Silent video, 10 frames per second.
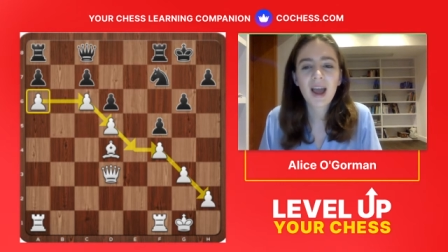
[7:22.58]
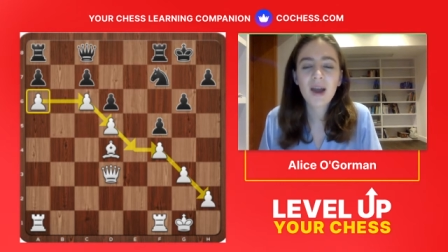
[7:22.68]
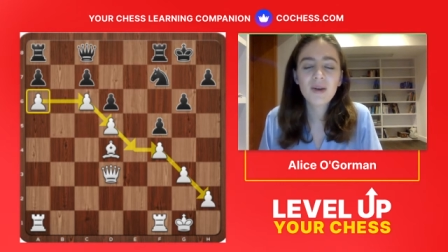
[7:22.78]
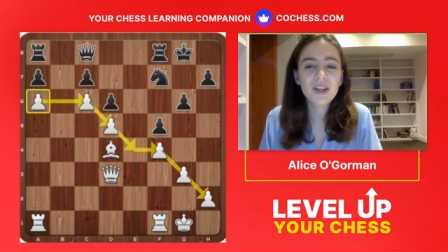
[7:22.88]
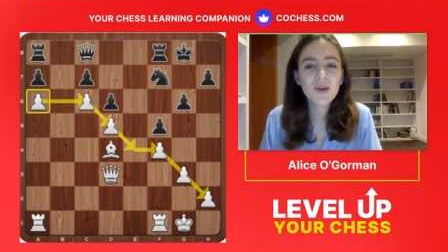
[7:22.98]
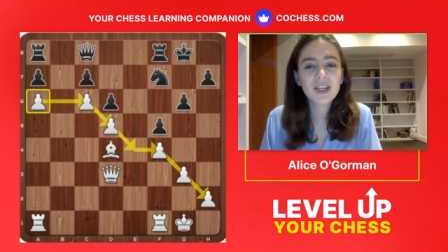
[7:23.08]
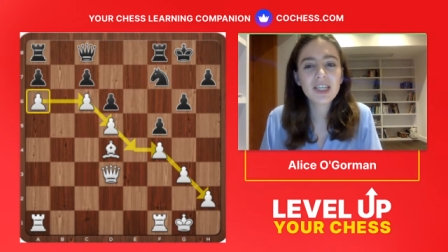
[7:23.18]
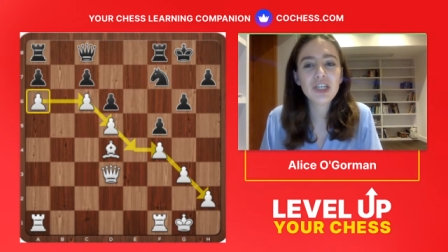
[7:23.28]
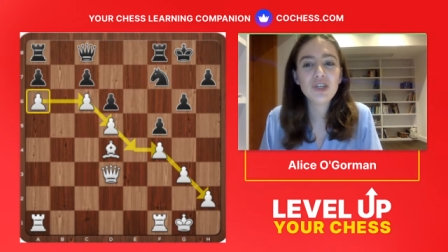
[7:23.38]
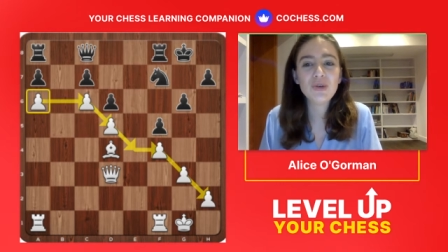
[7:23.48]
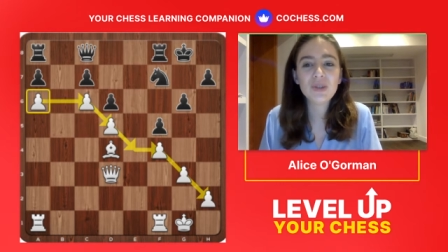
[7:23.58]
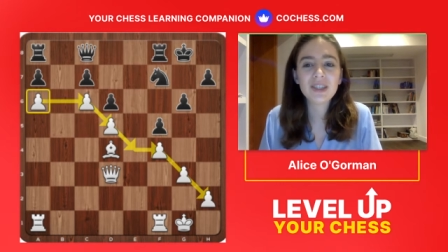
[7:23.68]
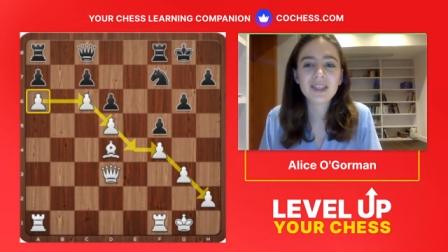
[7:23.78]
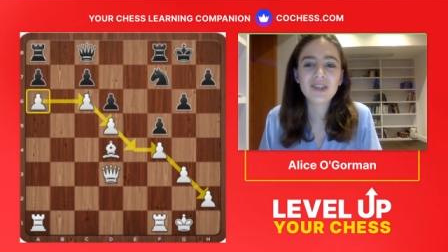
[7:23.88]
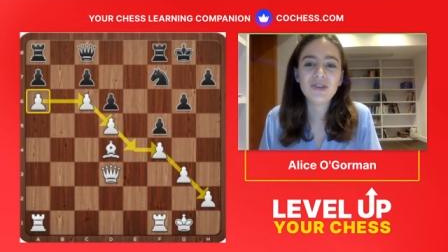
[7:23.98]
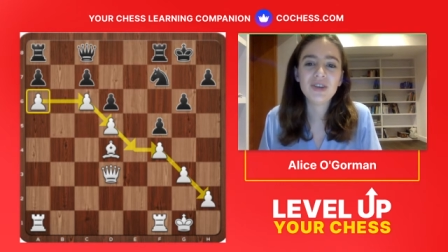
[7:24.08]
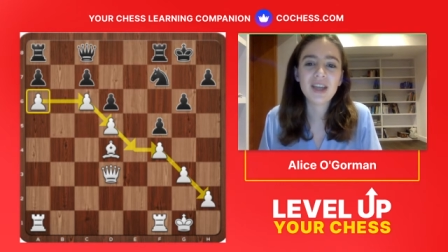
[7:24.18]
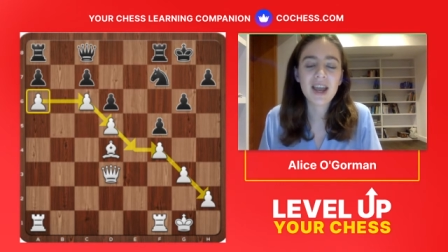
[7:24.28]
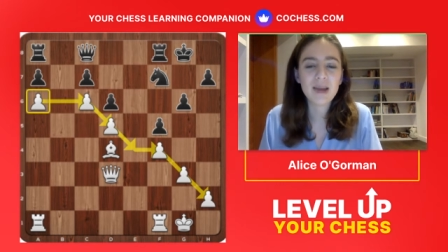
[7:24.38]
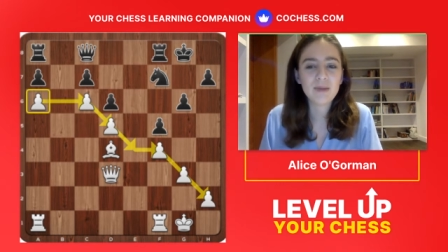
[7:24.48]
how can you actually use this in your
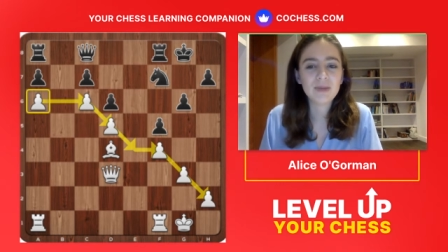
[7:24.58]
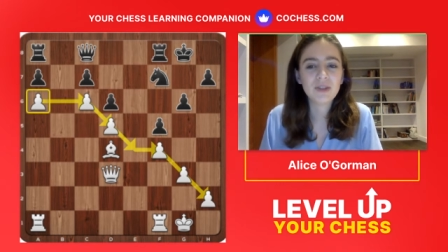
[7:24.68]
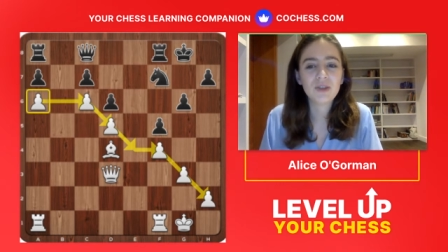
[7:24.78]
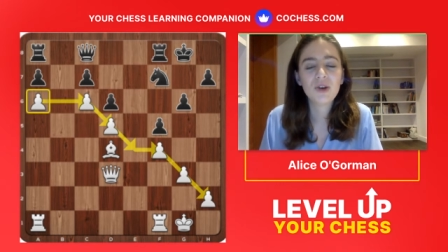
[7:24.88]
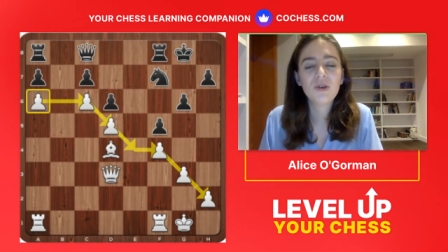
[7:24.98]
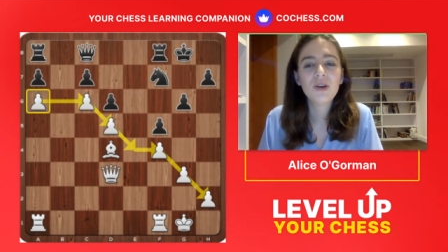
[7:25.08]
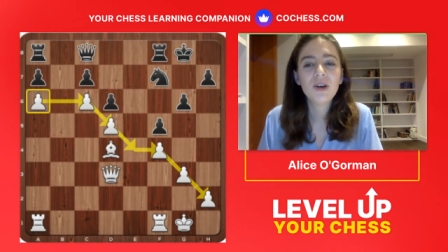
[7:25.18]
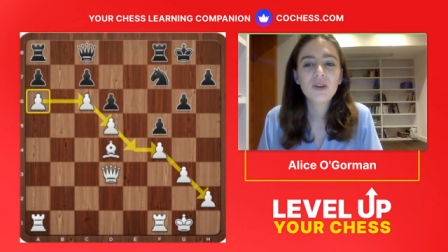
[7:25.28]
games, you know?